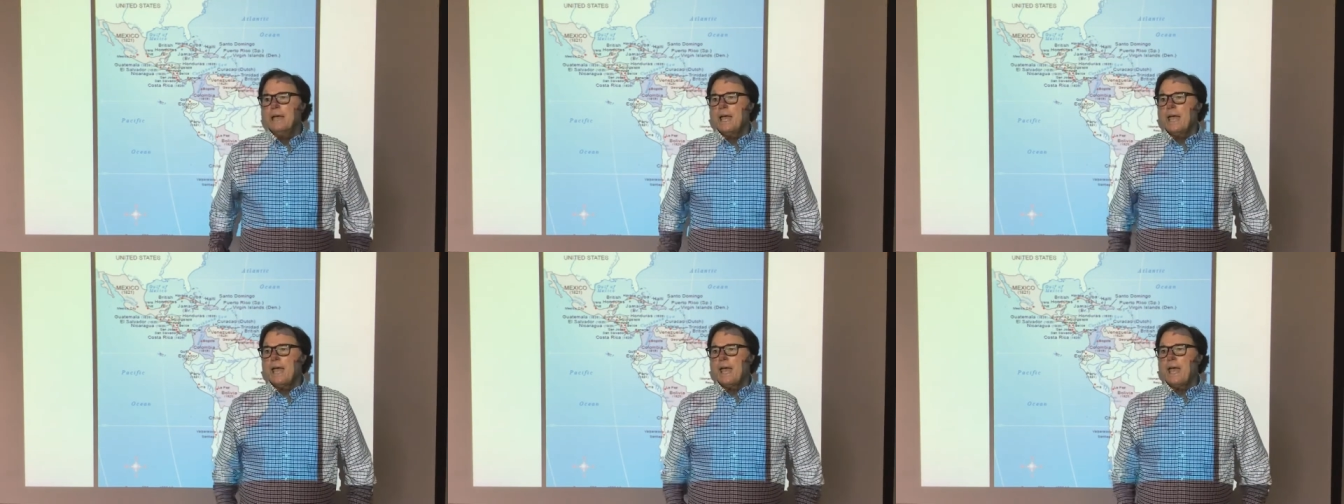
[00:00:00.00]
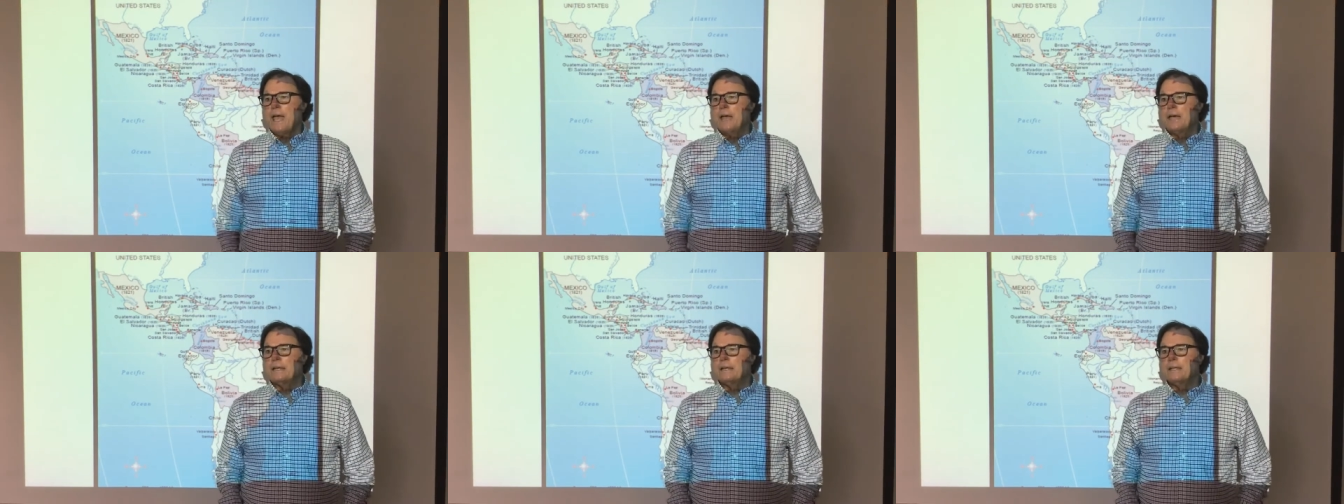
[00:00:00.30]

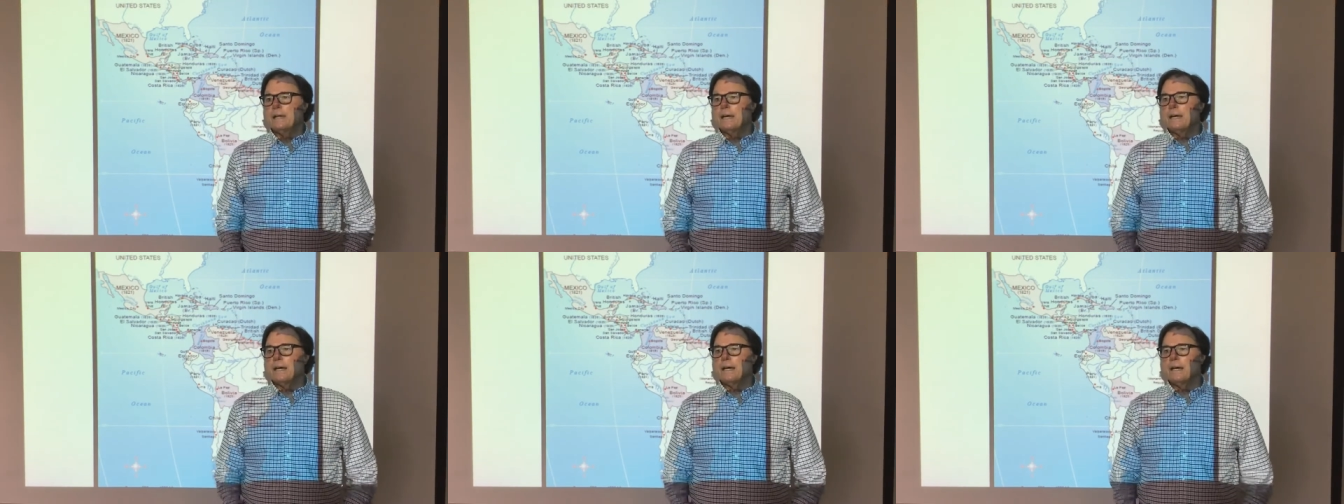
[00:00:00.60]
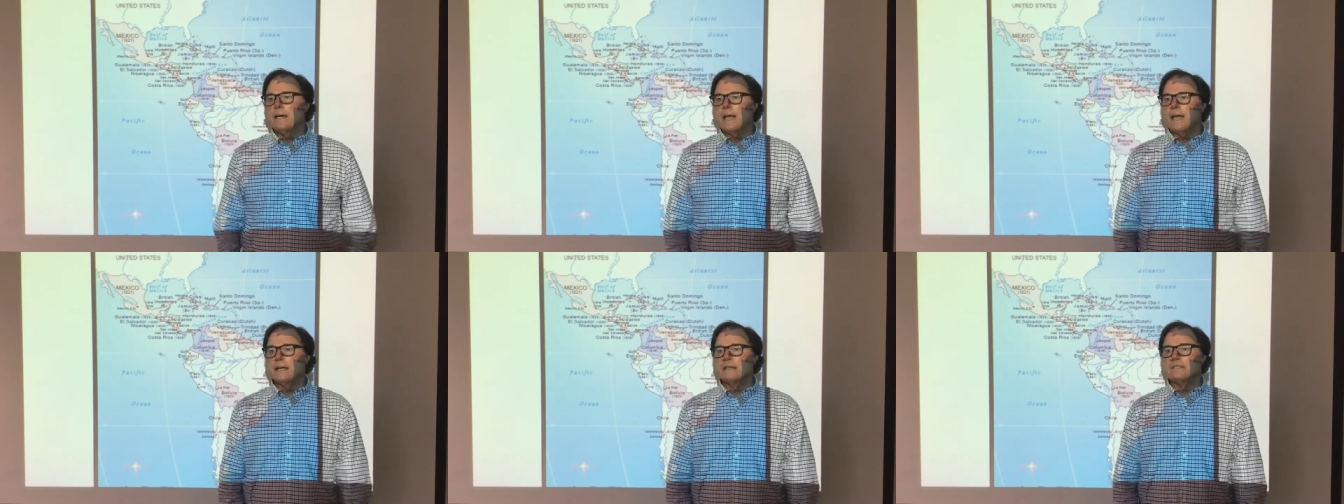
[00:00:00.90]
And,
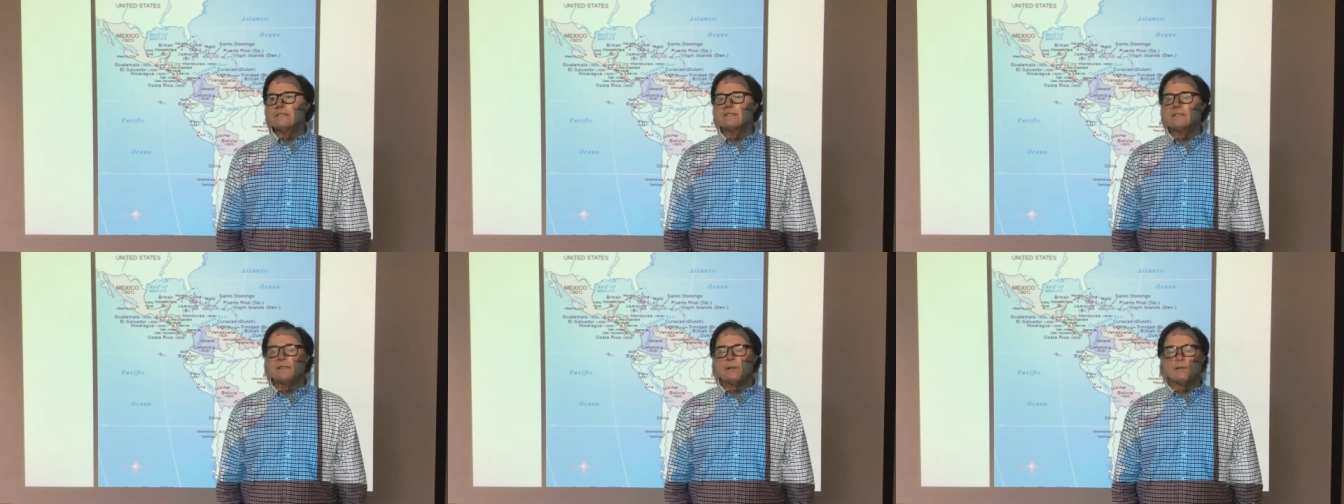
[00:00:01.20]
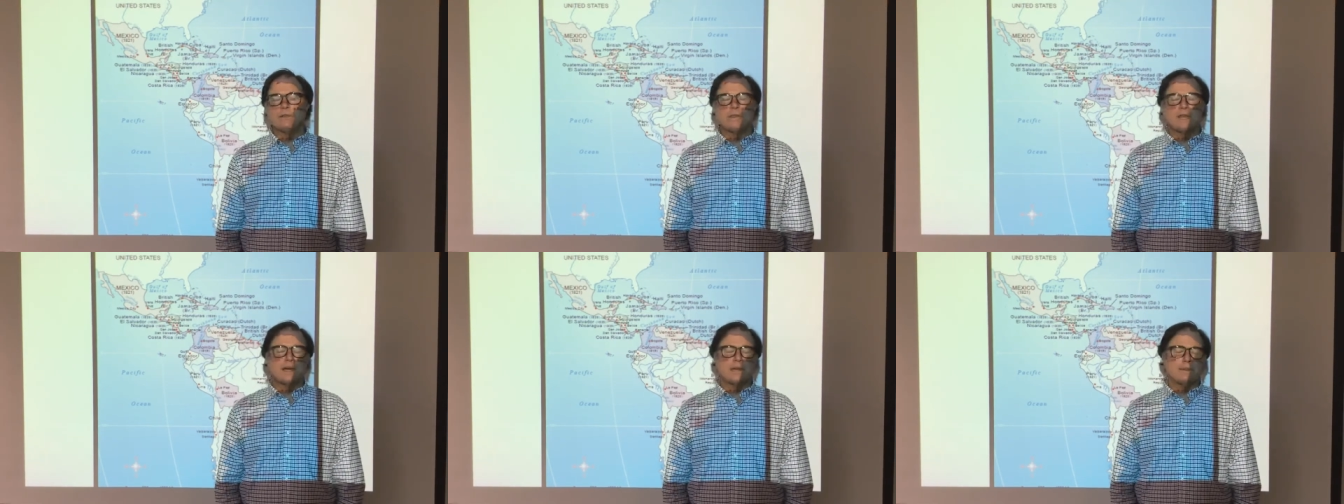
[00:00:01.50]
uh, and
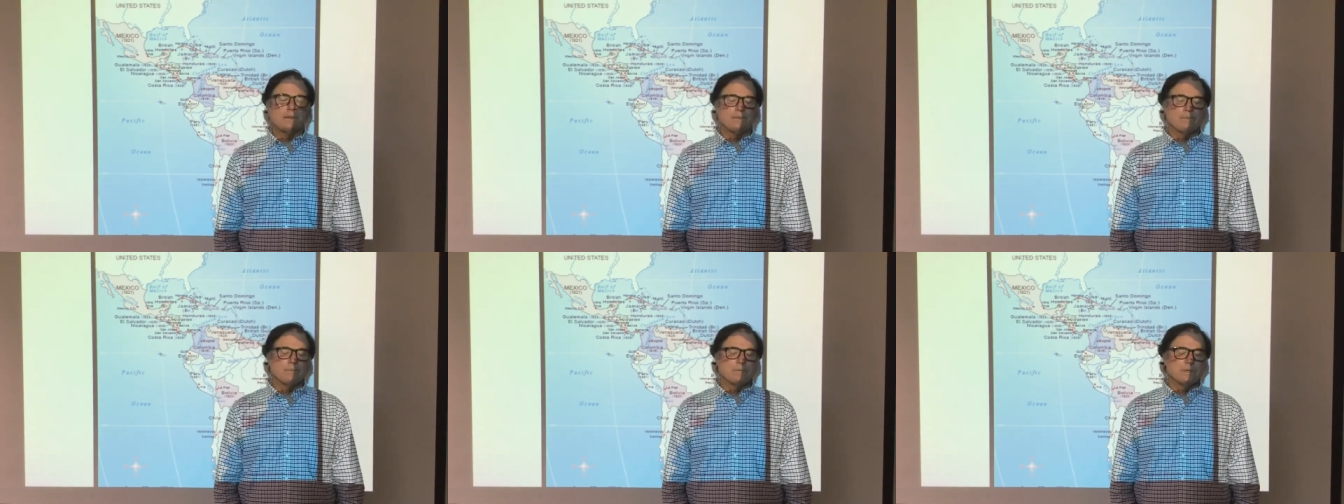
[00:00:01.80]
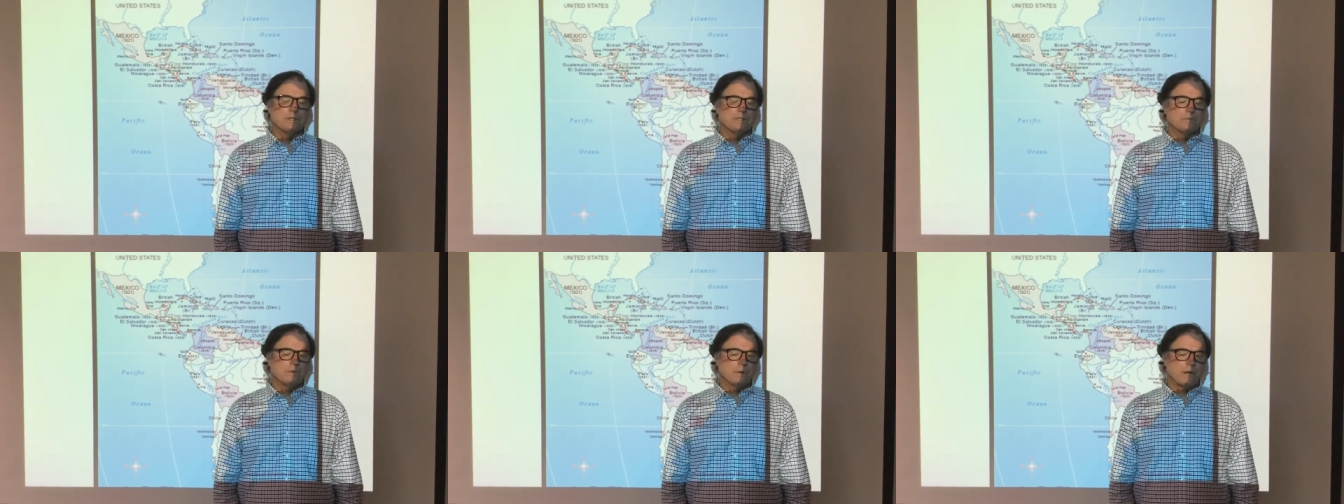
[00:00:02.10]
so that
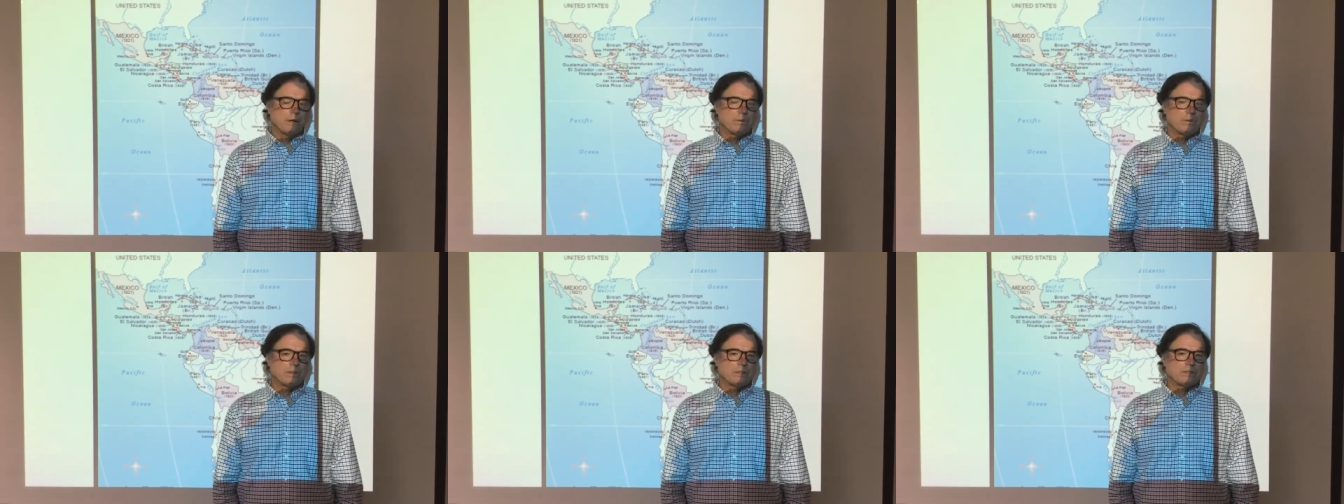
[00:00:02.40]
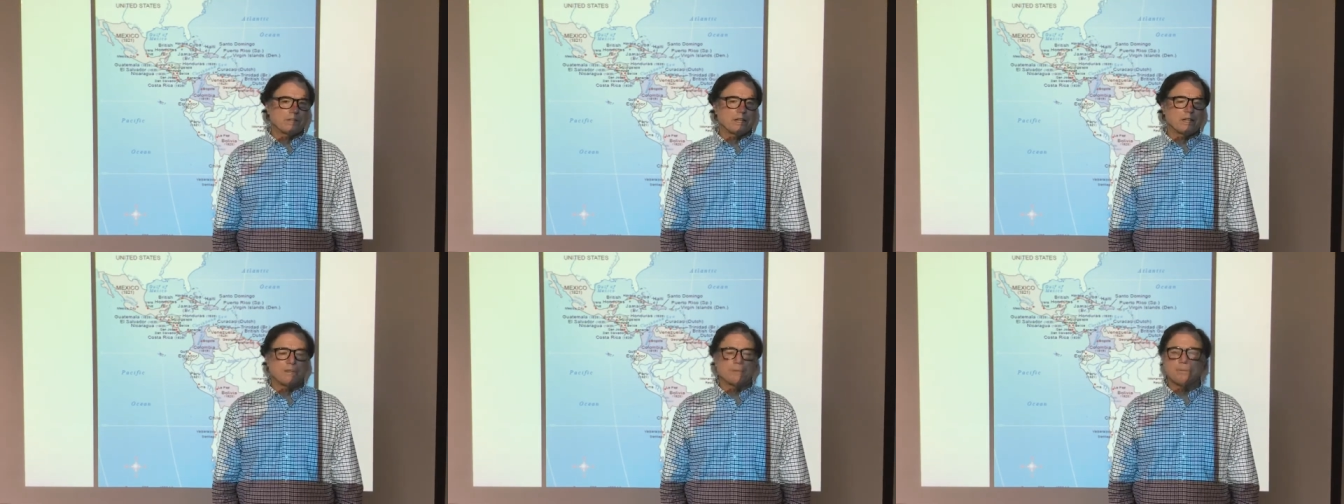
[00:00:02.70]
is what I want
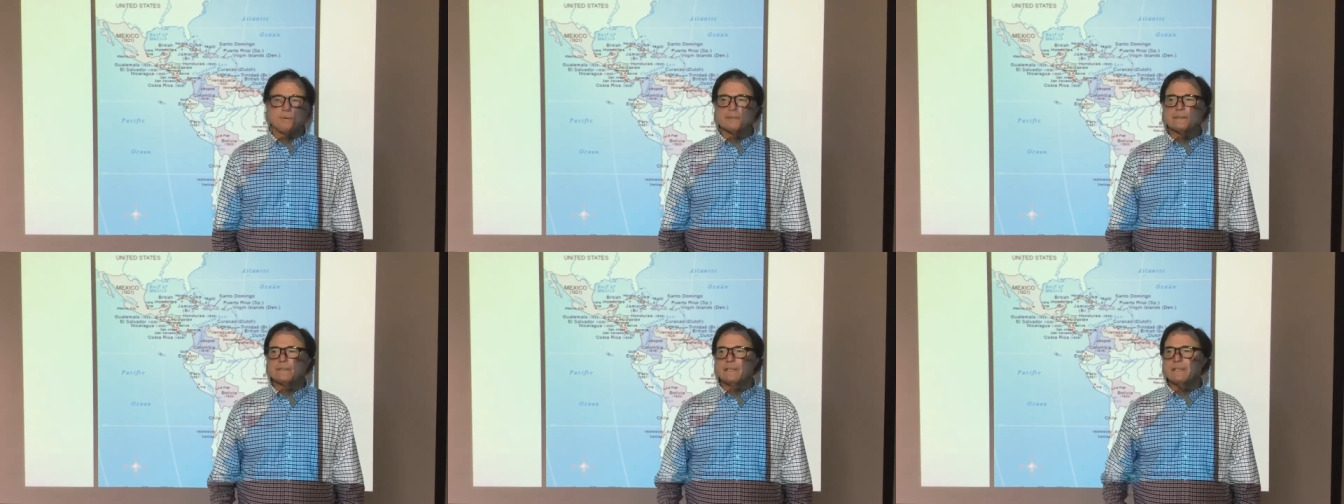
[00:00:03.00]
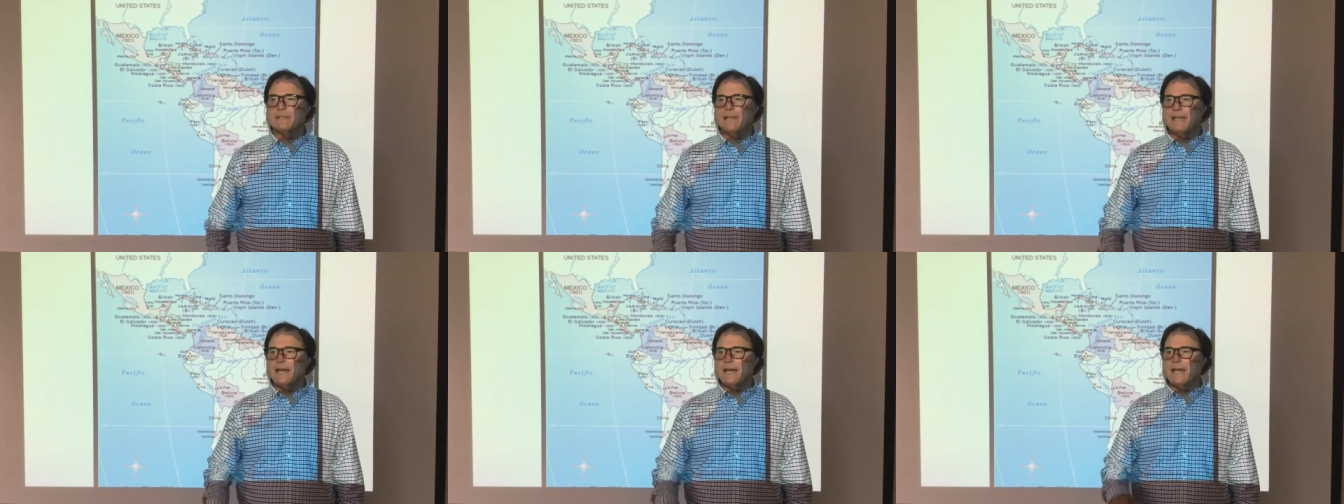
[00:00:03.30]
to talk about
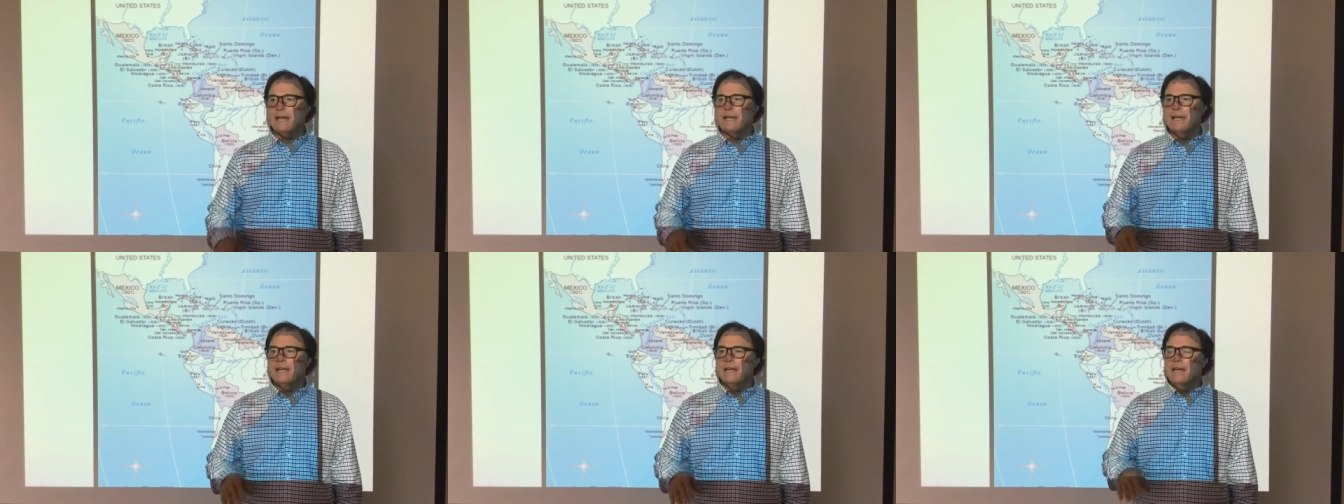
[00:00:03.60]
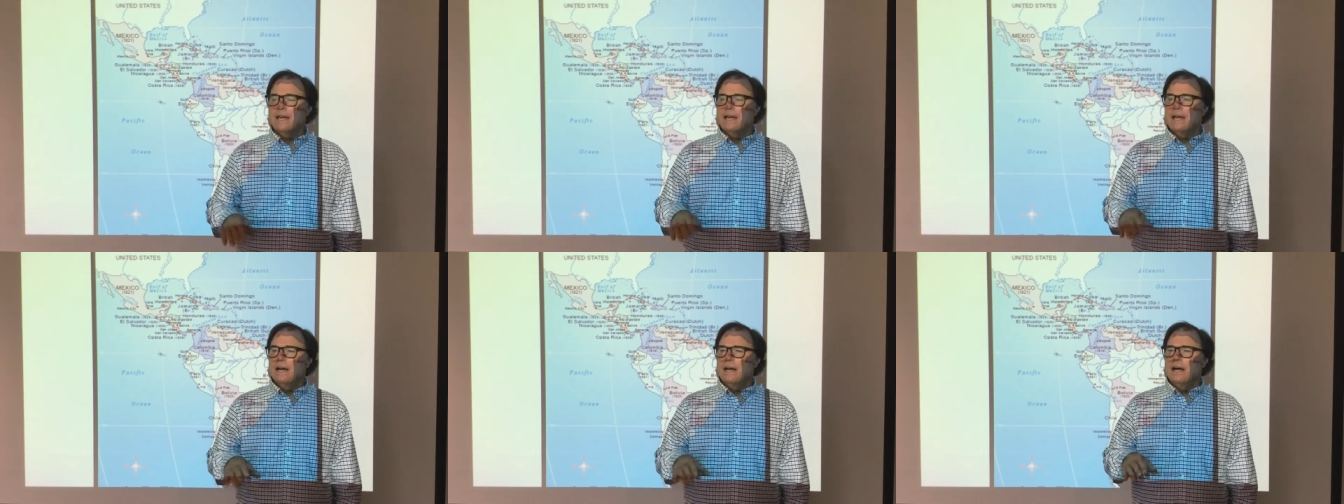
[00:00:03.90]
today.
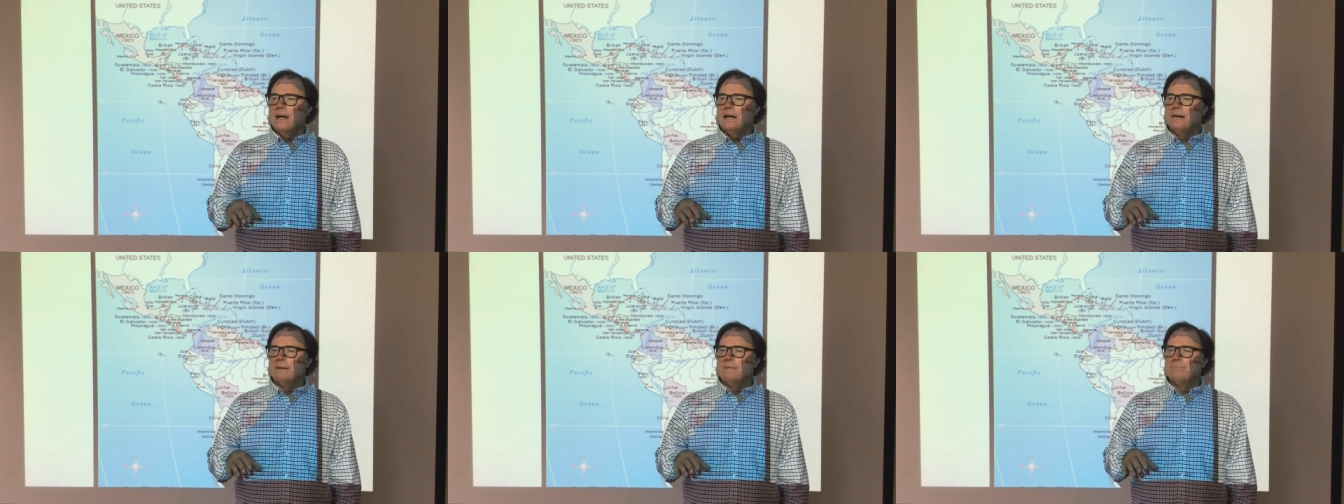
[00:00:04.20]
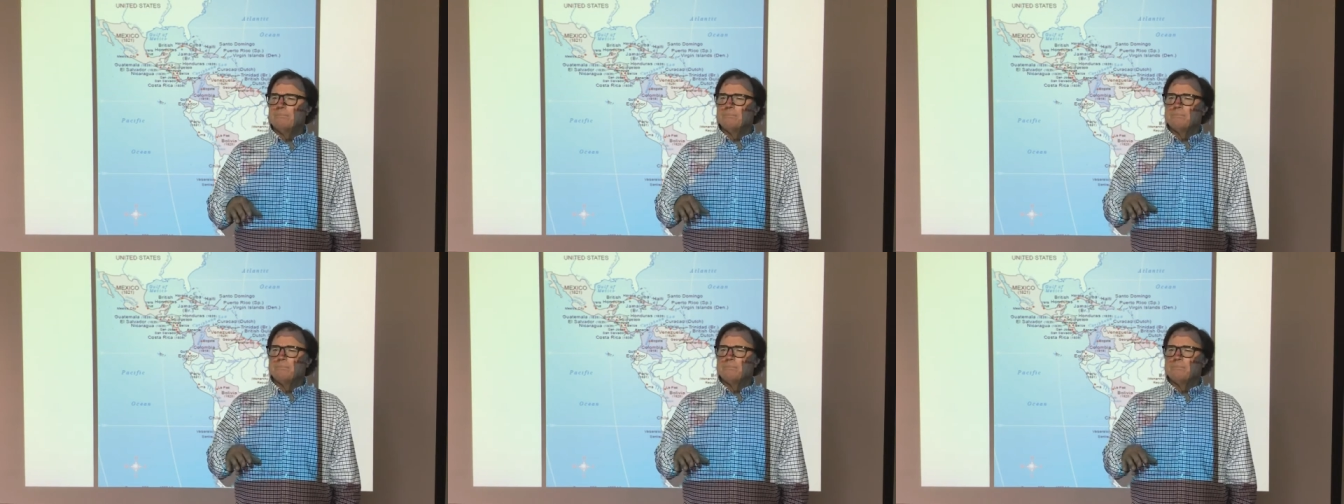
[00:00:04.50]
Uh,